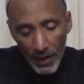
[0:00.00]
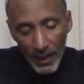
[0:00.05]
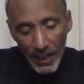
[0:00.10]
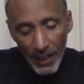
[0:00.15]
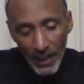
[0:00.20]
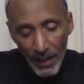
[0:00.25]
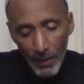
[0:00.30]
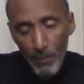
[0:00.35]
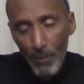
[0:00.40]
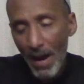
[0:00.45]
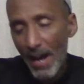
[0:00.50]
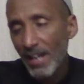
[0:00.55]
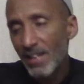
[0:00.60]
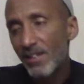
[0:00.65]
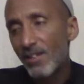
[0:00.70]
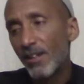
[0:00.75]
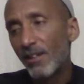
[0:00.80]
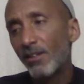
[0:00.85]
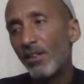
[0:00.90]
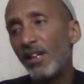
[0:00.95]
he
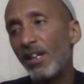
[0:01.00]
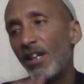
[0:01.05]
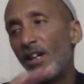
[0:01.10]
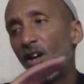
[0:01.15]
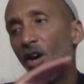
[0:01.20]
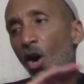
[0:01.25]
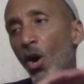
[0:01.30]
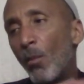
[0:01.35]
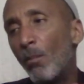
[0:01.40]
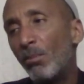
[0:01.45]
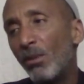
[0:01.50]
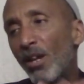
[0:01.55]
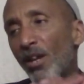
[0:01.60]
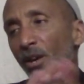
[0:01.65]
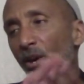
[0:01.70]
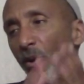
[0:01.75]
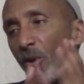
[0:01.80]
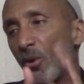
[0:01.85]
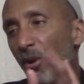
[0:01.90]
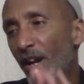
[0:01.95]
basically
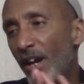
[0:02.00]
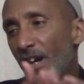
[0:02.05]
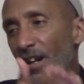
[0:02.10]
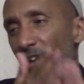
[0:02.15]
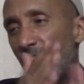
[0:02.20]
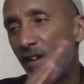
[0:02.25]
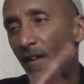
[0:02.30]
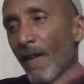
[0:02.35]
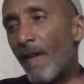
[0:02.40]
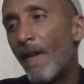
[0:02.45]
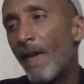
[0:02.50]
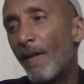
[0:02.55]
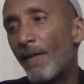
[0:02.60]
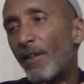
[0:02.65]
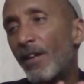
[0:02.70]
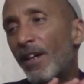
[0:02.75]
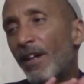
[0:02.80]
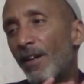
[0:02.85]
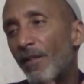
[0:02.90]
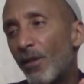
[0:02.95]
obliterated
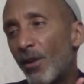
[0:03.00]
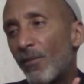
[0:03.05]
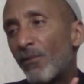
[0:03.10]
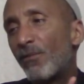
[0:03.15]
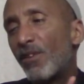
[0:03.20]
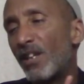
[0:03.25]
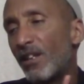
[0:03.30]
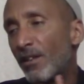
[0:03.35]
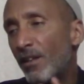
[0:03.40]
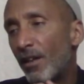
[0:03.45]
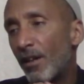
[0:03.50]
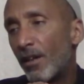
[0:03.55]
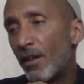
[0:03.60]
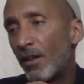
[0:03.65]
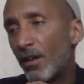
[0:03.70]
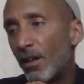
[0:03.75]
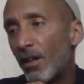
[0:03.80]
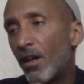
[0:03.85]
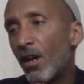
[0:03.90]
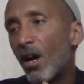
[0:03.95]
the
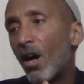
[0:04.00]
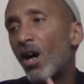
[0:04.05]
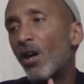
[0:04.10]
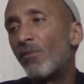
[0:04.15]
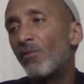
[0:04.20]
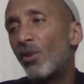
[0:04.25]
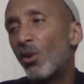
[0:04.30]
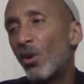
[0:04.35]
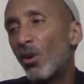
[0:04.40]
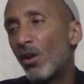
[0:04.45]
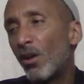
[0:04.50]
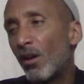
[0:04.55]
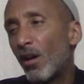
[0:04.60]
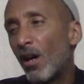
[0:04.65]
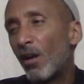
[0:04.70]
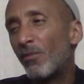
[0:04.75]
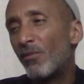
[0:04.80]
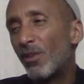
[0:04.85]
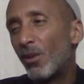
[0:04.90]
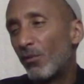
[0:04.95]
fitna
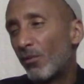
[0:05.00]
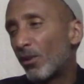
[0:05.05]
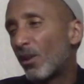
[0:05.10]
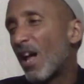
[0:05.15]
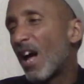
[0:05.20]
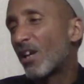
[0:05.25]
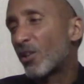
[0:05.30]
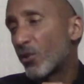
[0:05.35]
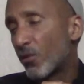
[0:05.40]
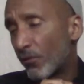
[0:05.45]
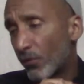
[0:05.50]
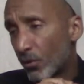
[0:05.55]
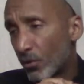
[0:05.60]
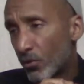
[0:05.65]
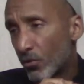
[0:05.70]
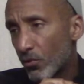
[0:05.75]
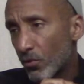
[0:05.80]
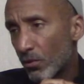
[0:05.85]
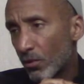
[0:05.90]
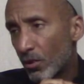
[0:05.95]
of the
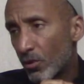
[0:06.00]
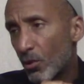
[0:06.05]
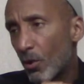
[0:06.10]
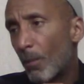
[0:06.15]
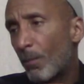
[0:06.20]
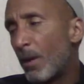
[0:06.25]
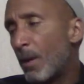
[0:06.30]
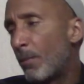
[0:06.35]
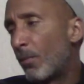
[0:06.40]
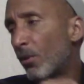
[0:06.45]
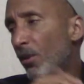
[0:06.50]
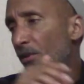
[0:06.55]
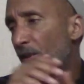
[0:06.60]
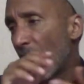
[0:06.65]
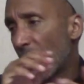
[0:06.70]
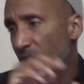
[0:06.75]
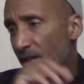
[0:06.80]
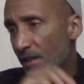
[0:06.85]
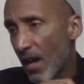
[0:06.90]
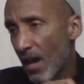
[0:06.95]
philosophers. Because there were people at
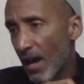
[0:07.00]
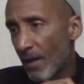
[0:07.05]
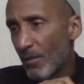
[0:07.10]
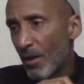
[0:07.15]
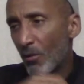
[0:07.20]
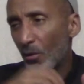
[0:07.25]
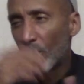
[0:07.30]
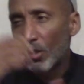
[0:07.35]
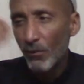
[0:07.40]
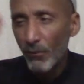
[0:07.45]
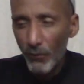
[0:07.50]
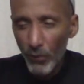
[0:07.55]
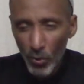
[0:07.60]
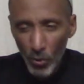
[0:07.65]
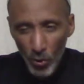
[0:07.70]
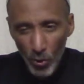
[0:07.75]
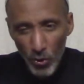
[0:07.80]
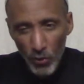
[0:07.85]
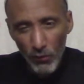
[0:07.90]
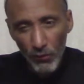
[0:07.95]
that time, they were
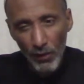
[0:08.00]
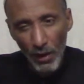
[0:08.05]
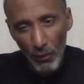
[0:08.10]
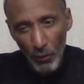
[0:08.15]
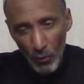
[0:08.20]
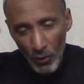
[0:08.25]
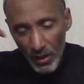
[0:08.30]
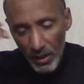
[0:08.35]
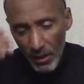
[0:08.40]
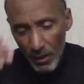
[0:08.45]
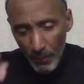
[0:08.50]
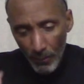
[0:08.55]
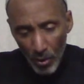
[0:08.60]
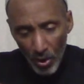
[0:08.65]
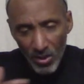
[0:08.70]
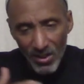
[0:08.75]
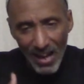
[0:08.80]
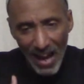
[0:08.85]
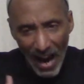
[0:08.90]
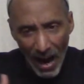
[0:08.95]
confused, they were reading the
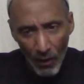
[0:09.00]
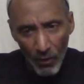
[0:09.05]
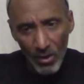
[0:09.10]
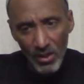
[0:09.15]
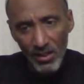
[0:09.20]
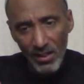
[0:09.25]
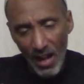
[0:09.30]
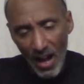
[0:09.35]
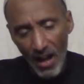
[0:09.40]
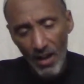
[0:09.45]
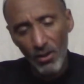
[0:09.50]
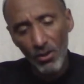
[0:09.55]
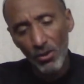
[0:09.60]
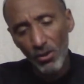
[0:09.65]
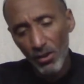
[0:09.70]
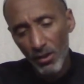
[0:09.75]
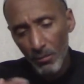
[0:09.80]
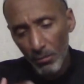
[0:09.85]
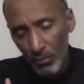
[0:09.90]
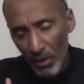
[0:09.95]
books of
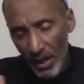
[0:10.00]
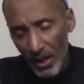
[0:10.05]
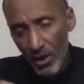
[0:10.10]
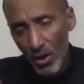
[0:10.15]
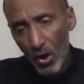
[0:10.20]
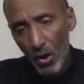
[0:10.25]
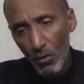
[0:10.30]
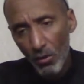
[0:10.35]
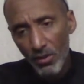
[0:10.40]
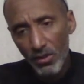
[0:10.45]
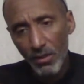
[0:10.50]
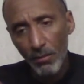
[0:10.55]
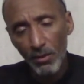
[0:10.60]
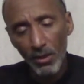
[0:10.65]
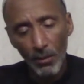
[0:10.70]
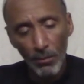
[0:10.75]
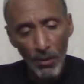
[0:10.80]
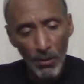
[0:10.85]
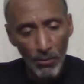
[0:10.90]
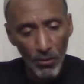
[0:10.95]
Aristotle and Plato and some of
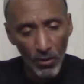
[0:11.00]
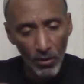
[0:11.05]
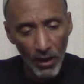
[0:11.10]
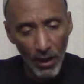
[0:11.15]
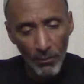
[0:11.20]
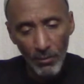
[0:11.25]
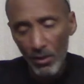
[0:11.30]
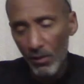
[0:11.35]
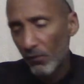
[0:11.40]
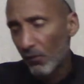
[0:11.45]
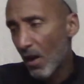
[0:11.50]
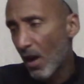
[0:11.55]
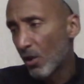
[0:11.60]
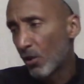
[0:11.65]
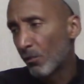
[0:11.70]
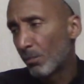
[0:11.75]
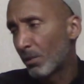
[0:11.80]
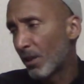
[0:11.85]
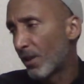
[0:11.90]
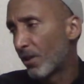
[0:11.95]
the people claiming to
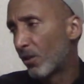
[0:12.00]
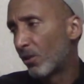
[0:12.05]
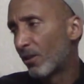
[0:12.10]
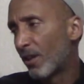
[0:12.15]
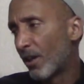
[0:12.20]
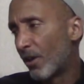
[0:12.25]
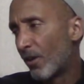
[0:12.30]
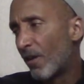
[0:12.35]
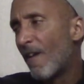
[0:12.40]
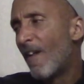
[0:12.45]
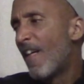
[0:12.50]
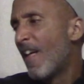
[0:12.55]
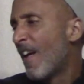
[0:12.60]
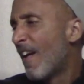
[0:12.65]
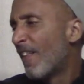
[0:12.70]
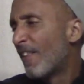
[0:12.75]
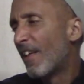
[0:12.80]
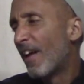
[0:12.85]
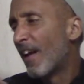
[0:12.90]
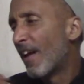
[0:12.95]
follow Plato later.
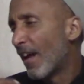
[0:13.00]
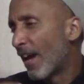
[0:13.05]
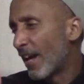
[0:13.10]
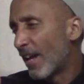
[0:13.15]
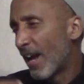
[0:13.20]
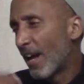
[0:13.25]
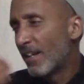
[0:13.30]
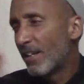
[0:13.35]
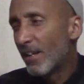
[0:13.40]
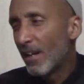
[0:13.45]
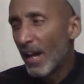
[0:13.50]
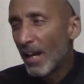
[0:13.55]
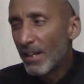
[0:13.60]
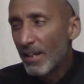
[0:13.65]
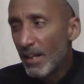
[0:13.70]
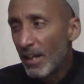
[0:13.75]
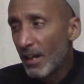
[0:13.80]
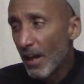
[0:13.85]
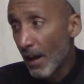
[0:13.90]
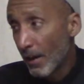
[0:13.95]
And
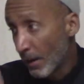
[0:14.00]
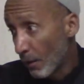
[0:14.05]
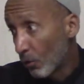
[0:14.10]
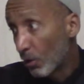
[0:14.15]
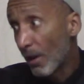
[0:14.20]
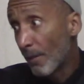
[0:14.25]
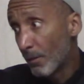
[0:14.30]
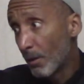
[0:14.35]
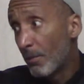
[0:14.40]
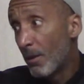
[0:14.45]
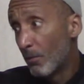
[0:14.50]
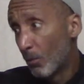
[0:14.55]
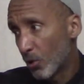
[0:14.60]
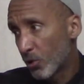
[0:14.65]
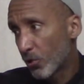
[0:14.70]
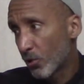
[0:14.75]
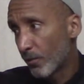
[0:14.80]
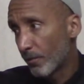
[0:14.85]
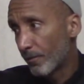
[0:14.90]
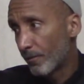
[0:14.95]
they were claiming to be
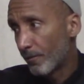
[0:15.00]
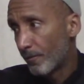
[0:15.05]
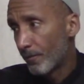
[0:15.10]
Muslim.